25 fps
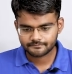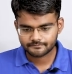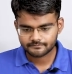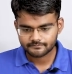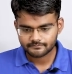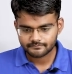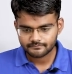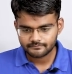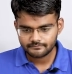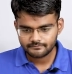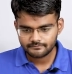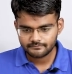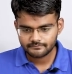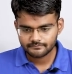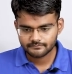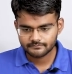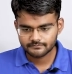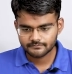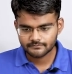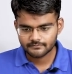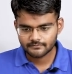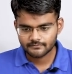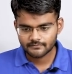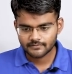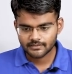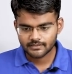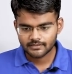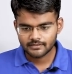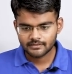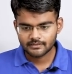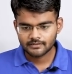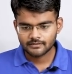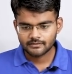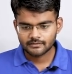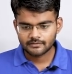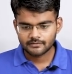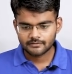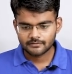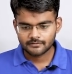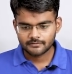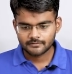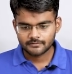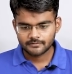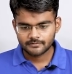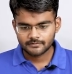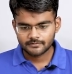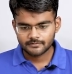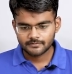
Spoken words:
(no one is talking)